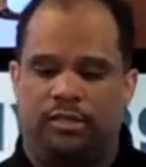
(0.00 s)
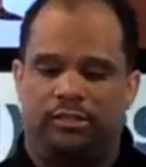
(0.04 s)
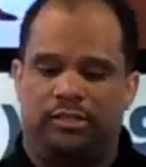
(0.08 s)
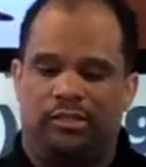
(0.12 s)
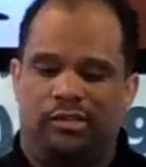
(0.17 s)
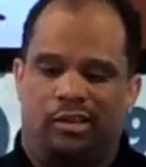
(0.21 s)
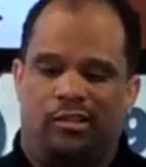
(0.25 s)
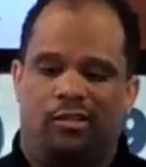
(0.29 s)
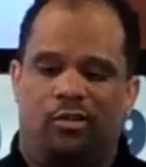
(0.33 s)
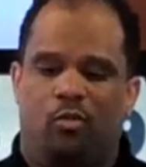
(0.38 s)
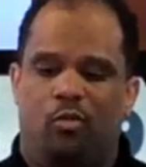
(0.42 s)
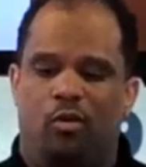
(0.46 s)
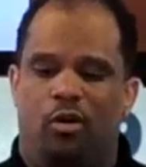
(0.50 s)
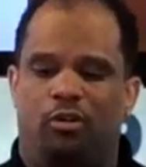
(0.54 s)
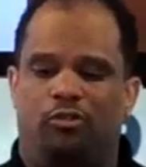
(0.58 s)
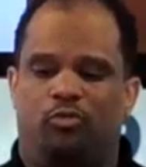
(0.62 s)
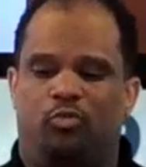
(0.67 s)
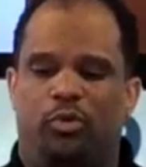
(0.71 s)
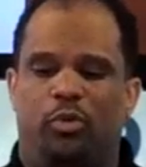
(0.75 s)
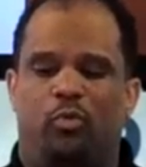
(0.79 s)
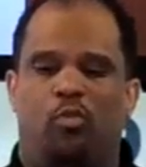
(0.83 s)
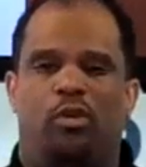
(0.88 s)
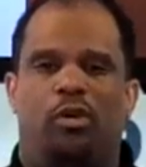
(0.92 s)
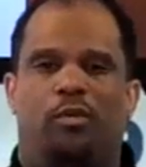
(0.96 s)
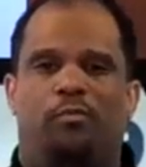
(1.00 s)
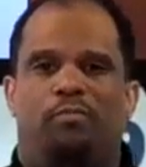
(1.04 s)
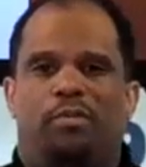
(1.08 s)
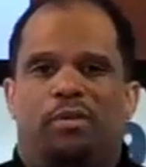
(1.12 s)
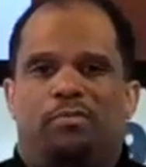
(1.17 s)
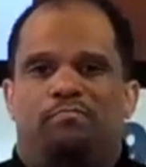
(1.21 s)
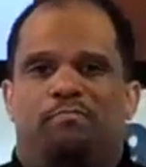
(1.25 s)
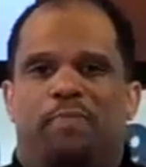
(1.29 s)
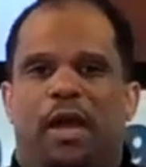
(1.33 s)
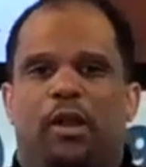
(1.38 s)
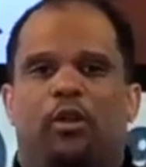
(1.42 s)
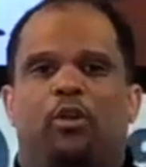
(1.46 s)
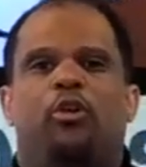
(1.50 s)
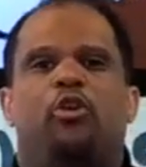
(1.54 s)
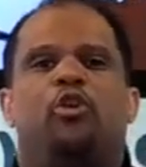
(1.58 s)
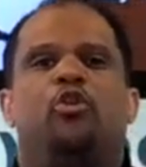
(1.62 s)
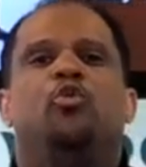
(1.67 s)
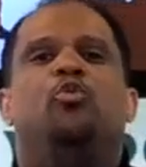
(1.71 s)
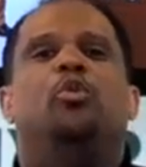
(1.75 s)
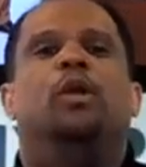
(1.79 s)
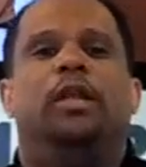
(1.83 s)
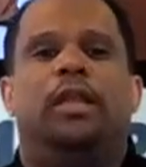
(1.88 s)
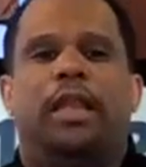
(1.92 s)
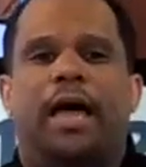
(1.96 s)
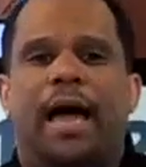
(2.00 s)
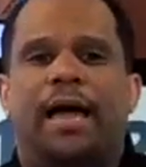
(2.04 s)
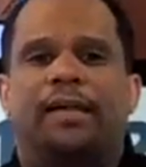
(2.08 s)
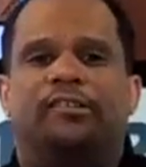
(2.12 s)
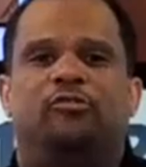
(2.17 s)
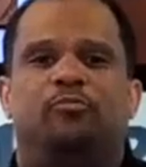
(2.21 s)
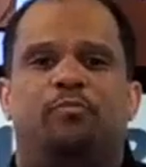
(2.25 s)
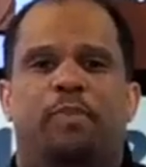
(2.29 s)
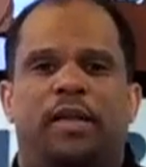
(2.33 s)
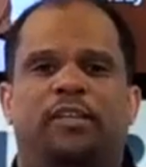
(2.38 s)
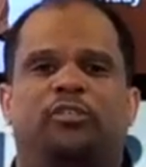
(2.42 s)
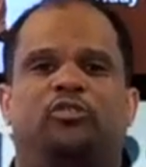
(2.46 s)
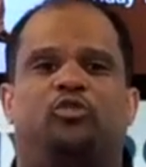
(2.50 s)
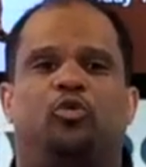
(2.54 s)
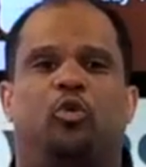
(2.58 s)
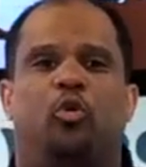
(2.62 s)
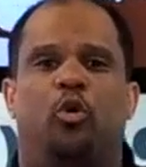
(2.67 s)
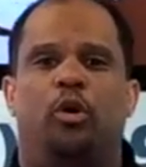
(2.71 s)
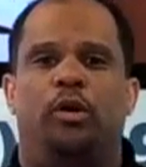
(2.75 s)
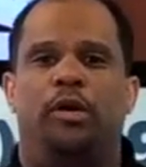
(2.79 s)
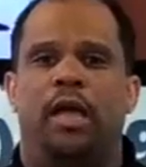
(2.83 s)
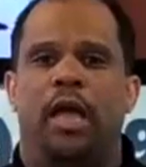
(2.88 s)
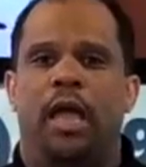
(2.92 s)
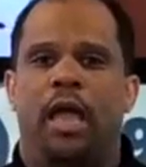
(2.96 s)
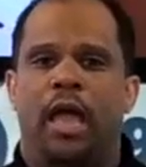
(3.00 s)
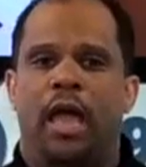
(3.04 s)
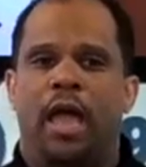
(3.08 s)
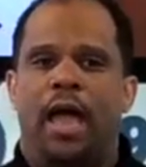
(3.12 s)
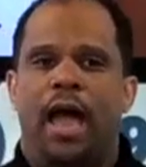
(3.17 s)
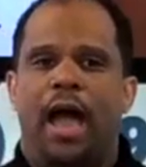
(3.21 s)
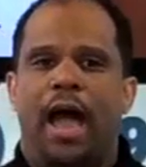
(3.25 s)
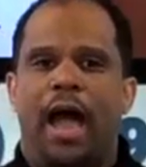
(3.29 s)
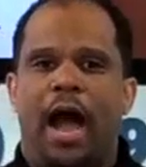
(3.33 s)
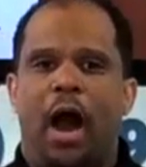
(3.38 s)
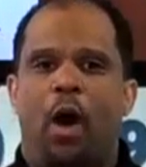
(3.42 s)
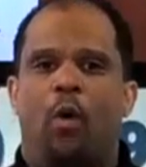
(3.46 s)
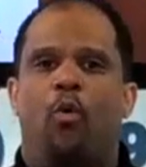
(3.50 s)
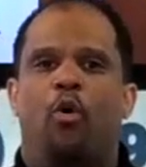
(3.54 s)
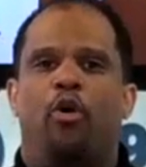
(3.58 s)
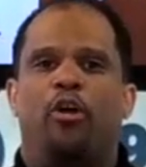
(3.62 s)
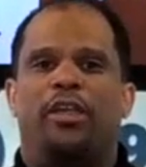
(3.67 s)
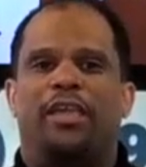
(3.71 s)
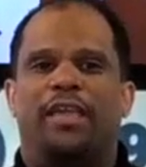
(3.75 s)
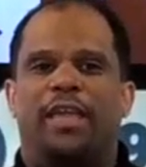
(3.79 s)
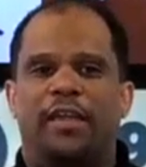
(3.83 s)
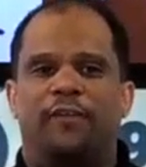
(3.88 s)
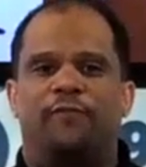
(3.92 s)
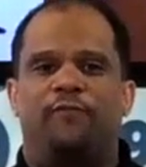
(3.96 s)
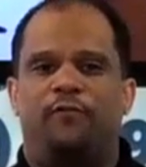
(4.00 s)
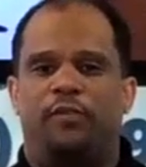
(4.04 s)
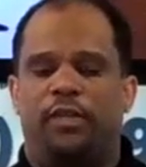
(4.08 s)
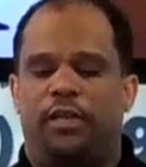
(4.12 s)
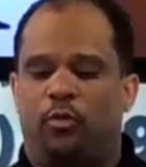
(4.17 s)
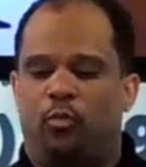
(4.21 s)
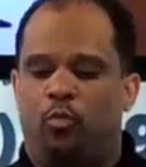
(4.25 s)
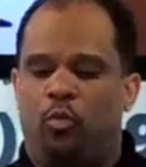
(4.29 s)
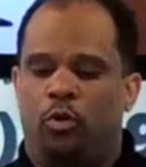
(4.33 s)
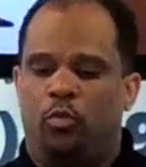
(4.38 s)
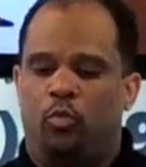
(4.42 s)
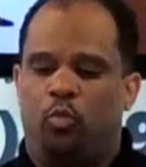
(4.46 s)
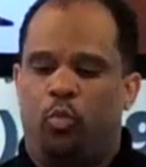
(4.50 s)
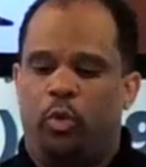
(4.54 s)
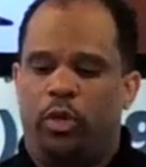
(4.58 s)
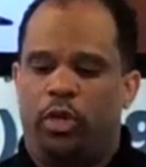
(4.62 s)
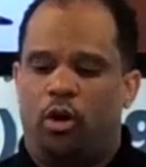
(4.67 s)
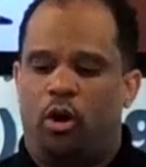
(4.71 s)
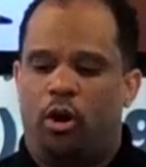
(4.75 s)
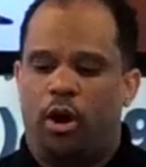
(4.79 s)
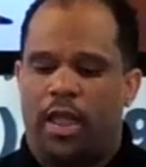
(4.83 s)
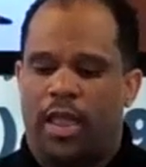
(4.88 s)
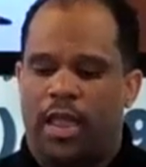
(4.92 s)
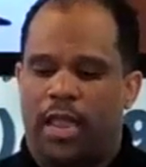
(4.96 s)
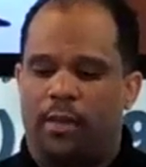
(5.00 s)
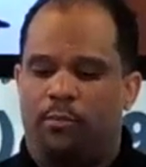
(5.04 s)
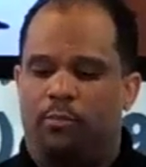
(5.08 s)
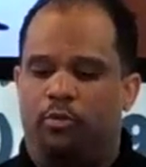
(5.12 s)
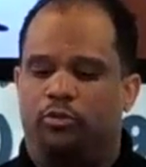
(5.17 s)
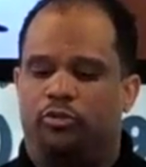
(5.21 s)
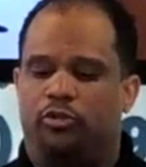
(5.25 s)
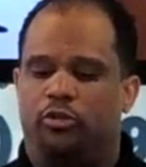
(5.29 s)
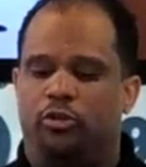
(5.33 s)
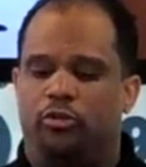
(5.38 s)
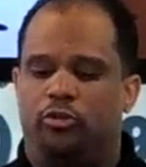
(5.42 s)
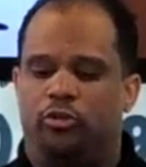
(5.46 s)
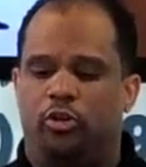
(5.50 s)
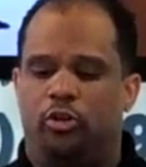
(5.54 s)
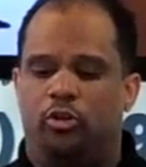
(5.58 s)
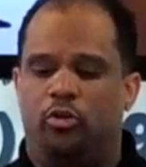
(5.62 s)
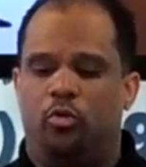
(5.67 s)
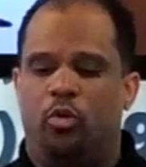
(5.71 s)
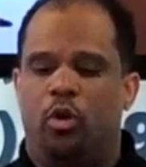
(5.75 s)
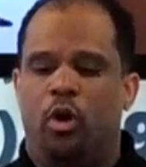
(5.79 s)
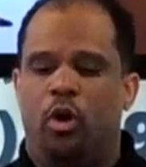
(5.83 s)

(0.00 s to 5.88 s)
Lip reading: In other words, we want to be better utilized based on our gifting, what we are able to do.